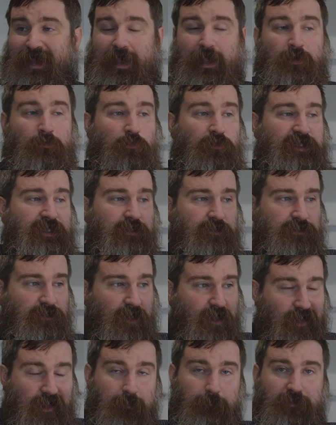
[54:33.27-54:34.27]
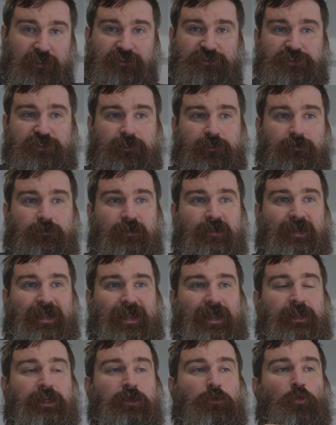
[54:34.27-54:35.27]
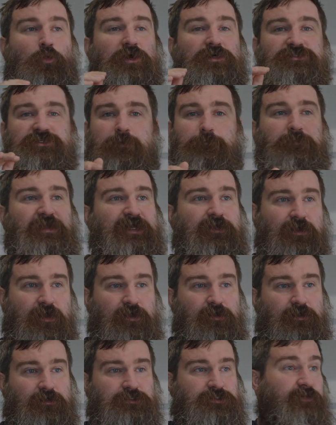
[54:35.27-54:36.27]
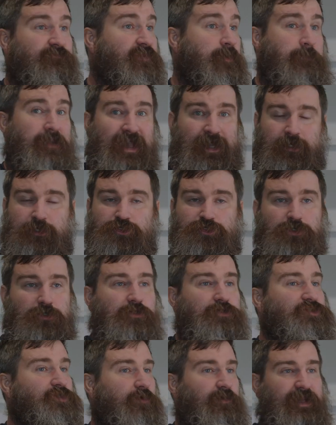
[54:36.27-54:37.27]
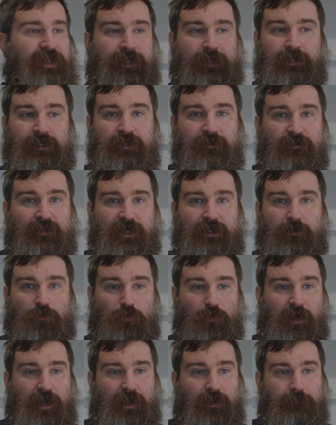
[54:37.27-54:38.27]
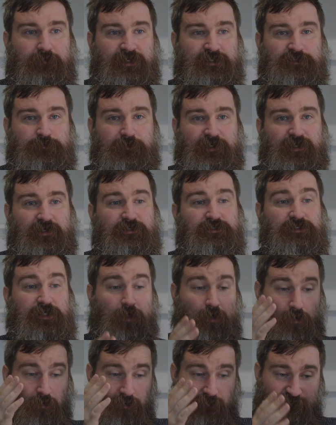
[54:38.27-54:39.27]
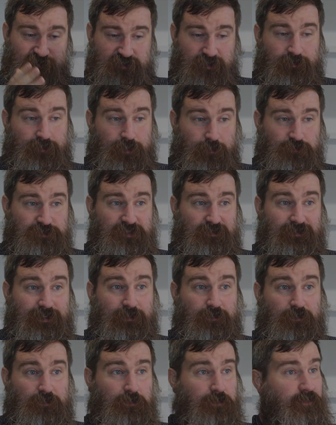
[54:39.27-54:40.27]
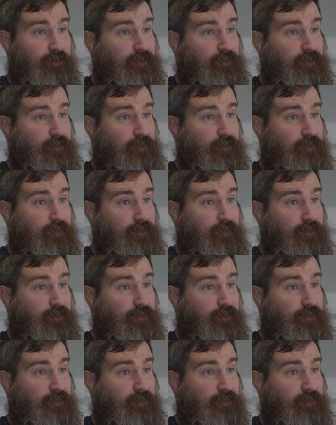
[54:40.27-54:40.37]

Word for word: And we accomplished it, and it wasn't because of the managers or any of that crap. It's because all of a sudden there was a leader